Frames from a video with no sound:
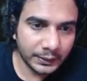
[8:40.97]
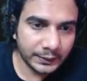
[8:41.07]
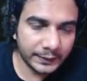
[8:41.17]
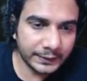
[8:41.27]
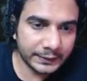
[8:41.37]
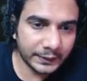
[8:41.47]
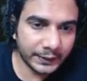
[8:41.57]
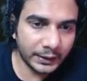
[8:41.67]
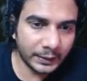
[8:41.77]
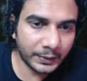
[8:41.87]
this
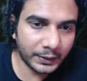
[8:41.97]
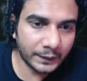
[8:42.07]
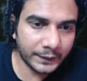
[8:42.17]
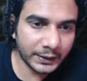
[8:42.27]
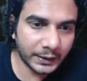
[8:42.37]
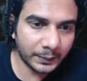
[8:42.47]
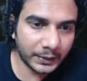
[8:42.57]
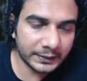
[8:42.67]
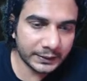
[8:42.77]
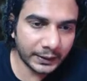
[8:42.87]
real part of Z
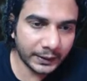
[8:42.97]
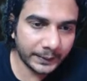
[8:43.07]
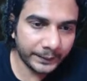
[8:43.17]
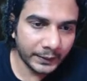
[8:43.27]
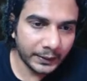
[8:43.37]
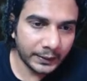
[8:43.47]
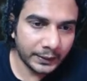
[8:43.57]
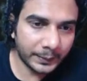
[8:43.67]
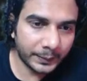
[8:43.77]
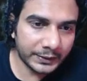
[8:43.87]
plus k
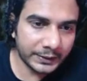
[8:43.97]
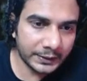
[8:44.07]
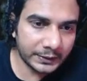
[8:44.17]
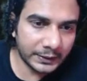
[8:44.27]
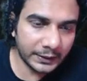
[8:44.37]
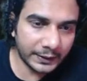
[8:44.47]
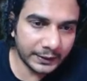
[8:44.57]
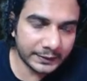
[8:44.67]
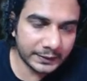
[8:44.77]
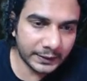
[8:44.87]
represents the
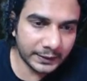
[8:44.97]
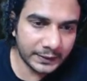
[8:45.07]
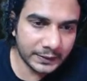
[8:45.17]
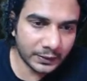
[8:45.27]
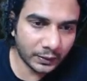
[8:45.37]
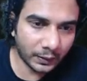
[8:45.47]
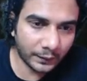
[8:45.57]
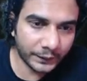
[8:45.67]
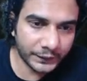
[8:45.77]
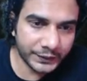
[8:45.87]
distance of
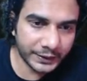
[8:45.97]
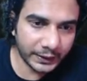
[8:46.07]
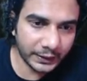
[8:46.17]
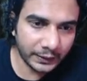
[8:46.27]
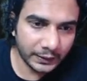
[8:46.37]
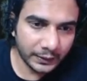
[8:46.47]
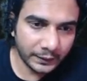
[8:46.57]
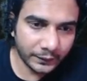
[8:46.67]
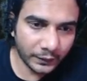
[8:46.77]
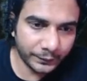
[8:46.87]
Z
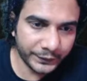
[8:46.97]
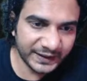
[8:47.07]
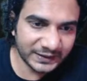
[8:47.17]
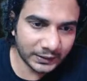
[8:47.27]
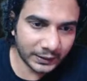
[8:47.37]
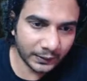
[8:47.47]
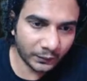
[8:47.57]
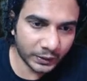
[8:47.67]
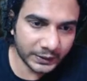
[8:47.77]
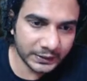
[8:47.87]
from this line.
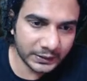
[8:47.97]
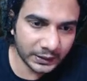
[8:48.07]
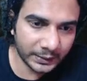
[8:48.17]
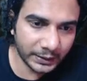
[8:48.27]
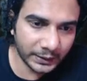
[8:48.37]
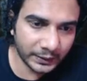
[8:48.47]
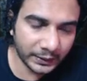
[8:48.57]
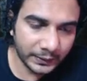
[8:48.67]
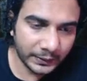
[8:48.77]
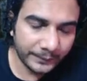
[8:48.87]
What is this line, by the way?
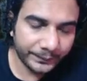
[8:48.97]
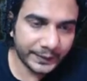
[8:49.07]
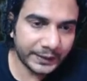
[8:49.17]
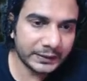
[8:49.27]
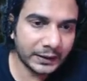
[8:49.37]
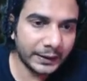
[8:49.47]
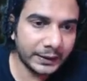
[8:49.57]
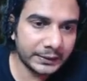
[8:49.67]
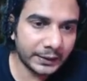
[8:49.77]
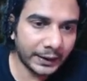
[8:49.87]
This line
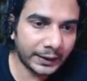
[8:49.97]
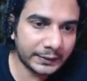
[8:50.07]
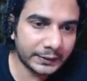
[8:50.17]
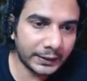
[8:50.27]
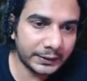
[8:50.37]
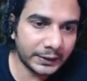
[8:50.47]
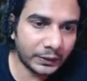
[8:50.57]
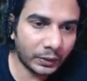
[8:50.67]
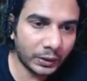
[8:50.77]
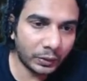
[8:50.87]
is X is
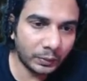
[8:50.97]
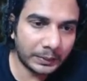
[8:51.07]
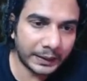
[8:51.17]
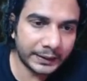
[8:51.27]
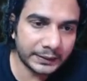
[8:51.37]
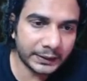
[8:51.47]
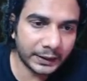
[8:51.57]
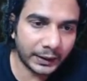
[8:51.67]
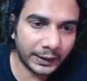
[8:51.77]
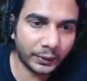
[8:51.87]
equal to minus k
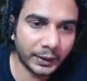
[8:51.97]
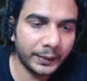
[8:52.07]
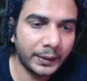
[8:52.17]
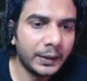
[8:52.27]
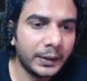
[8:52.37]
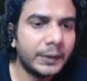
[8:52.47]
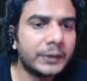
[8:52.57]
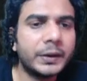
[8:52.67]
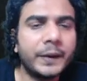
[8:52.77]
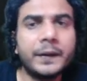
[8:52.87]
line, okay?
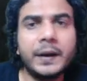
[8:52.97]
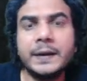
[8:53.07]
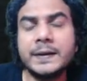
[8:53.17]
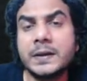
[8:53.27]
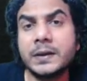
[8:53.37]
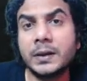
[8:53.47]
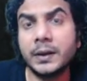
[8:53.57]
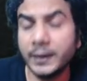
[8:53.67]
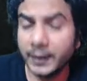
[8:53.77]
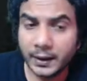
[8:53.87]
So if k is
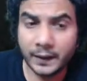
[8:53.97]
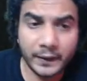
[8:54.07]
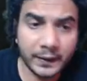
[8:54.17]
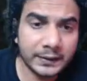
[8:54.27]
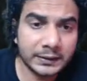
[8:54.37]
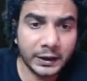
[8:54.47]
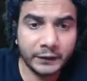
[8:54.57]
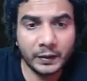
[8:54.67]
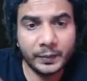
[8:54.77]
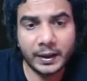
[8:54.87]
negative, then this line
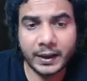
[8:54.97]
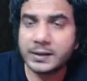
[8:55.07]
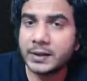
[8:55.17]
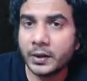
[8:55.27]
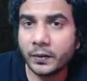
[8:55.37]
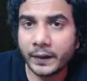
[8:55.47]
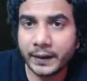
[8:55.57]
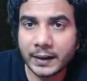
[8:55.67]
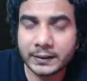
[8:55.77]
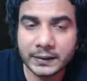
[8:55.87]
will be right side of y
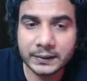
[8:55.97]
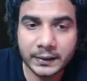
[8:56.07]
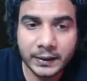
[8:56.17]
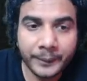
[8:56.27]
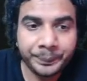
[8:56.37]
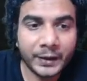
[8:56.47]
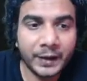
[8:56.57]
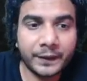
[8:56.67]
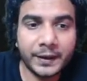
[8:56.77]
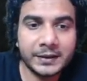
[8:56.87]
axis.
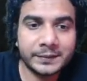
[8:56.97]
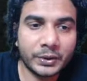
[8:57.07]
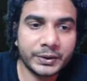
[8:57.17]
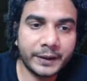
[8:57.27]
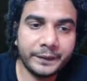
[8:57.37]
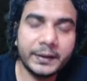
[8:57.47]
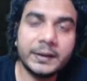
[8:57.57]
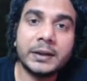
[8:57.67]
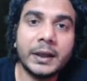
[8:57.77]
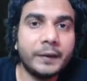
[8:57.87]
If k is positive, then
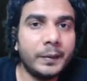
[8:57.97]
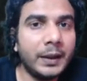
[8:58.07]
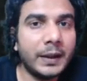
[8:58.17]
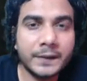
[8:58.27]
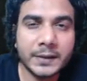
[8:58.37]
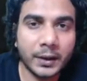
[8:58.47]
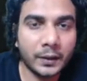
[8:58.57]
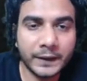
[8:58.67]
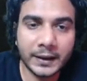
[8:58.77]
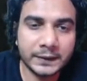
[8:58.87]
this line will be left side of.
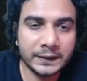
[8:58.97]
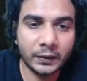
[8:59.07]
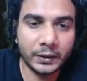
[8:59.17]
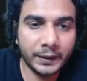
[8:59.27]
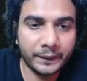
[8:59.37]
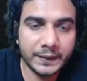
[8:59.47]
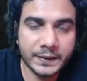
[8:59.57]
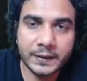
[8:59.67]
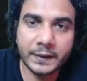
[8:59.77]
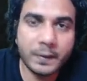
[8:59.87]
That is the only difference.
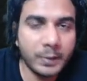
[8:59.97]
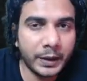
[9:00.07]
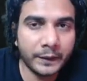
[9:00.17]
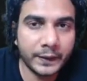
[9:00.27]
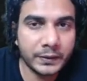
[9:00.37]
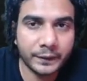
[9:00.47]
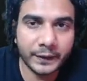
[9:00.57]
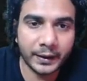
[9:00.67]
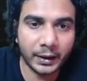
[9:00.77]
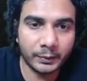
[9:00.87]
There will be difference of
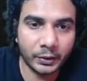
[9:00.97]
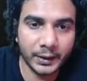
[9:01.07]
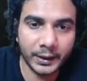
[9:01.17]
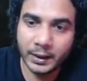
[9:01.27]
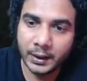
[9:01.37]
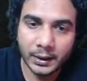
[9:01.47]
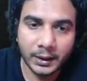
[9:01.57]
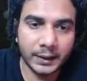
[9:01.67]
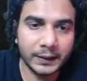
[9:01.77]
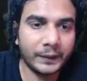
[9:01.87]
diagram only.
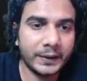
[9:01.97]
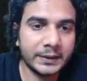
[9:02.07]
Otherwise,